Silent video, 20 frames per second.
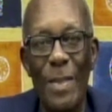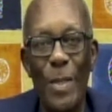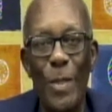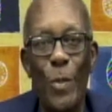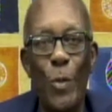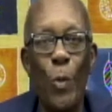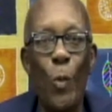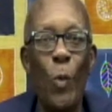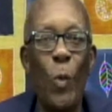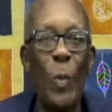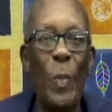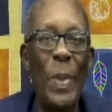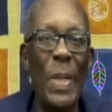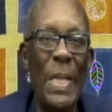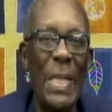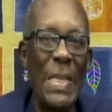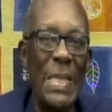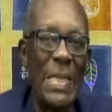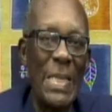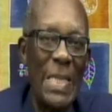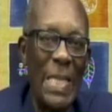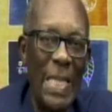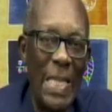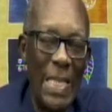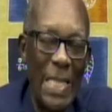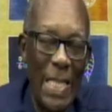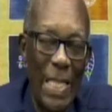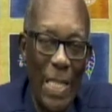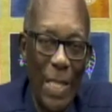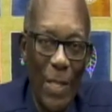Torma
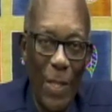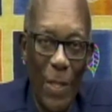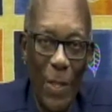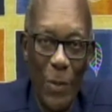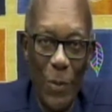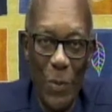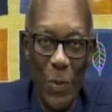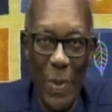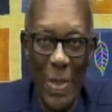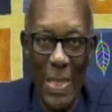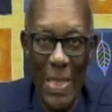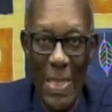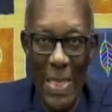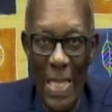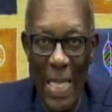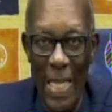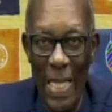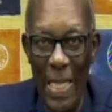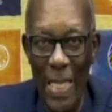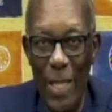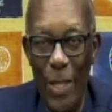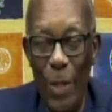Estate in the countryside,